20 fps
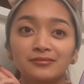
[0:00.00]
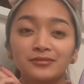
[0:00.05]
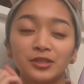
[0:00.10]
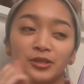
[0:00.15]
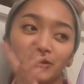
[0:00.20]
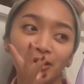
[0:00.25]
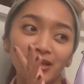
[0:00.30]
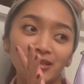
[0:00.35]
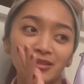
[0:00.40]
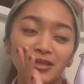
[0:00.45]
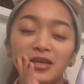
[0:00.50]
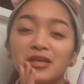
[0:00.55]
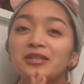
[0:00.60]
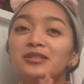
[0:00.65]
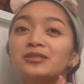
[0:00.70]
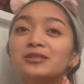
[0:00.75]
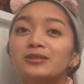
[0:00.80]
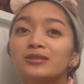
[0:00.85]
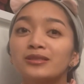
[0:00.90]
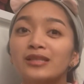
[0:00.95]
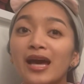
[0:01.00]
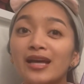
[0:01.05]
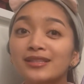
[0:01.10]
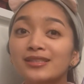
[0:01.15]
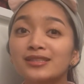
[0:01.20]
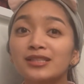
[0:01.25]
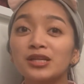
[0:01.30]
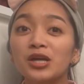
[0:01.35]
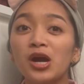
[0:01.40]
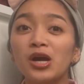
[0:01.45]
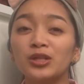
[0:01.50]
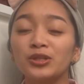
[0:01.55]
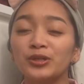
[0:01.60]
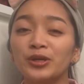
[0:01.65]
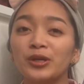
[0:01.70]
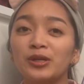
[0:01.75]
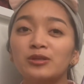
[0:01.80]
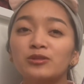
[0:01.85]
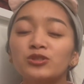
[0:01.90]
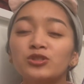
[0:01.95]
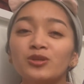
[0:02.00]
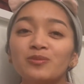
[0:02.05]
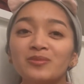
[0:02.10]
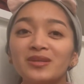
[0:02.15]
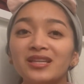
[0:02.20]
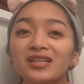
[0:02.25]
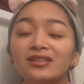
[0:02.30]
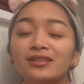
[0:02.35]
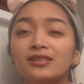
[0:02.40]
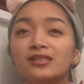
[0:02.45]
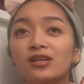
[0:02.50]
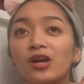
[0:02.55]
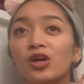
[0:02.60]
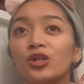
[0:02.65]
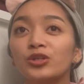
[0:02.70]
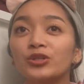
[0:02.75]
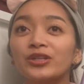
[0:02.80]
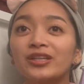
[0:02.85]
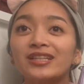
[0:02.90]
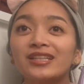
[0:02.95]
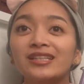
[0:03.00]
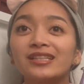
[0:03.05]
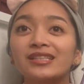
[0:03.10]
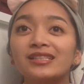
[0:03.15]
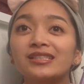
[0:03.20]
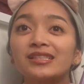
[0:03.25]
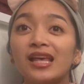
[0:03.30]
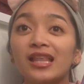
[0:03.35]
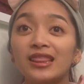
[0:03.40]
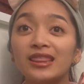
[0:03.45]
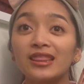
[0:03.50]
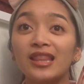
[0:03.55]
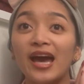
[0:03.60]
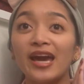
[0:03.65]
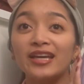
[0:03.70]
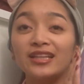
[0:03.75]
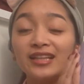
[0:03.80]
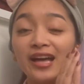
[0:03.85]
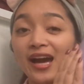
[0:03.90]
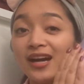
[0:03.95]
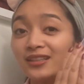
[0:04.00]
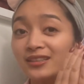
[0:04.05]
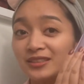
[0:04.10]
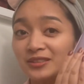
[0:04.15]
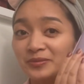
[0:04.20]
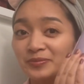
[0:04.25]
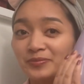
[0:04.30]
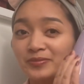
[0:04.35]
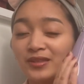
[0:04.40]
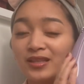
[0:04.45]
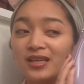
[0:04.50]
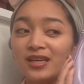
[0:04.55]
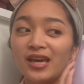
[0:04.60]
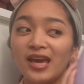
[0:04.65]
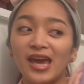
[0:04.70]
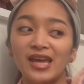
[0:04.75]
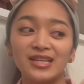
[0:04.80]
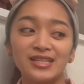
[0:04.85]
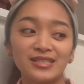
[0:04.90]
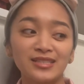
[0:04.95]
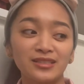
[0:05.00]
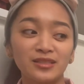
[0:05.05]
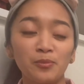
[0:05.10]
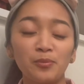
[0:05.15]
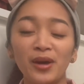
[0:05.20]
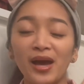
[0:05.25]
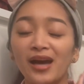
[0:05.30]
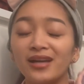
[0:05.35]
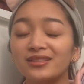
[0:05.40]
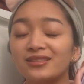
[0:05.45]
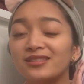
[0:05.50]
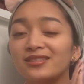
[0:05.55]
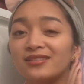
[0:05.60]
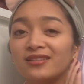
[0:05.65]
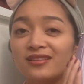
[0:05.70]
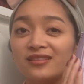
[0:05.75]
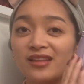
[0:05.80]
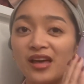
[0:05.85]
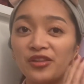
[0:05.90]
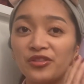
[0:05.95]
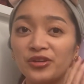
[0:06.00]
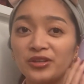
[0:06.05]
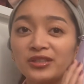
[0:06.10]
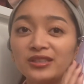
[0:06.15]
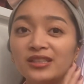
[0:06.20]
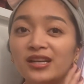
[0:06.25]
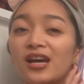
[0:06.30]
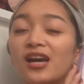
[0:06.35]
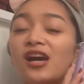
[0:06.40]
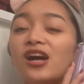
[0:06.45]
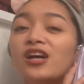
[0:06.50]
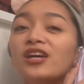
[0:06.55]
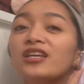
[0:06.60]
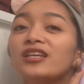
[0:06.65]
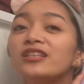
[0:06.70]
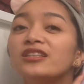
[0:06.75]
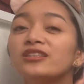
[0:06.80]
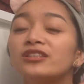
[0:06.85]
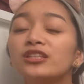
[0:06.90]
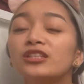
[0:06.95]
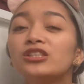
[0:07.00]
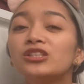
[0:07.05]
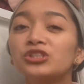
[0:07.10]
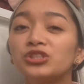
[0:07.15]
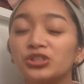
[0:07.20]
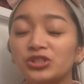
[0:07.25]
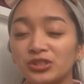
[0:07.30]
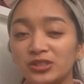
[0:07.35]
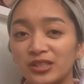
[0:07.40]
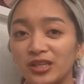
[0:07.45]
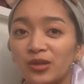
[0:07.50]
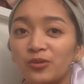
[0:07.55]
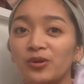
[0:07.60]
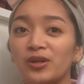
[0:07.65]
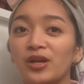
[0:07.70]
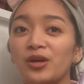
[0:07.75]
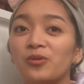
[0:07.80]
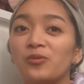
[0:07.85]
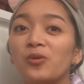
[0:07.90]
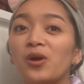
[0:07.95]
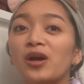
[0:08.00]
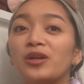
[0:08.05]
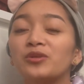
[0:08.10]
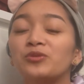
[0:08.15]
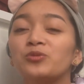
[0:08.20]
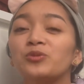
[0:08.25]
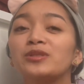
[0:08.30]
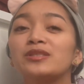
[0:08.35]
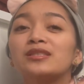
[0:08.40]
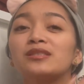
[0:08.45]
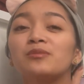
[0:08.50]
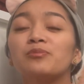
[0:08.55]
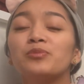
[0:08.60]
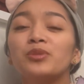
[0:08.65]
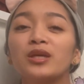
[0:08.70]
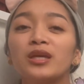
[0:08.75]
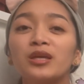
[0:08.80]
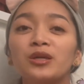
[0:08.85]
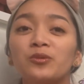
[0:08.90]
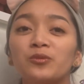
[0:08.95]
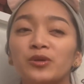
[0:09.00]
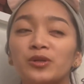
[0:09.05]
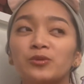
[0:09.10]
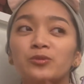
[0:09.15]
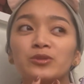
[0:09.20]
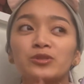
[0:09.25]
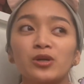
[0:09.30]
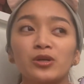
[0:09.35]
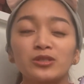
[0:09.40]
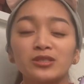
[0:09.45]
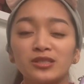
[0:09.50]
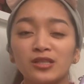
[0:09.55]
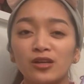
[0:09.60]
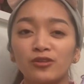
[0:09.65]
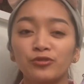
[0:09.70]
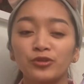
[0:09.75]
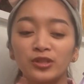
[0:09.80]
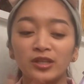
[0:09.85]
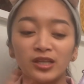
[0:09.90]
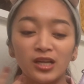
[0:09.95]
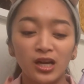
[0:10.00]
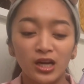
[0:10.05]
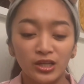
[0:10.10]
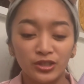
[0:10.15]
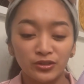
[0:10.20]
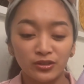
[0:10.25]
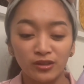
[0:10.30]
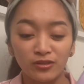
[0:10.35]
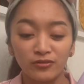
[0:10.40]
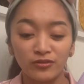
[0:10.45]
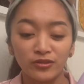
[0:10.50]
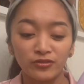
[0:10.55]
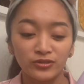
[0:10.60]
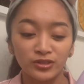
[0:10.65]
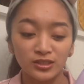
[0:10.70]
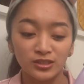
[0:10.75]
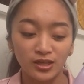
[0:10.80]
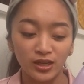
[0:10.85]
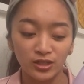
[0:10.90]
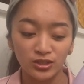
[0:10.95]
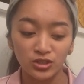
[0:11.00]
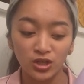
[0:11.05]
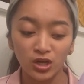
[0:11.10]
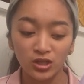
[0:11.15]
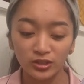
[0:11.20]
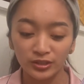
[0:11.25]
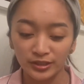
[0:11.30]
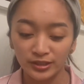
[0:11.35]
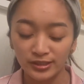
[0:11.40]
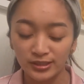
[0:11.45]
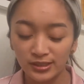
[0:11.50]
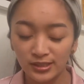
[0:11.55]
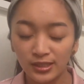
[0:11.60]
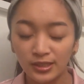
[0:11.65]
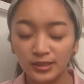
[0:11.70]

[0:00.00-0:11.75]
All right. So that's the color. To me, this color is lilac and it's in the patent leather. Initially, what I wanted was the pink one. It was on sale for like $159.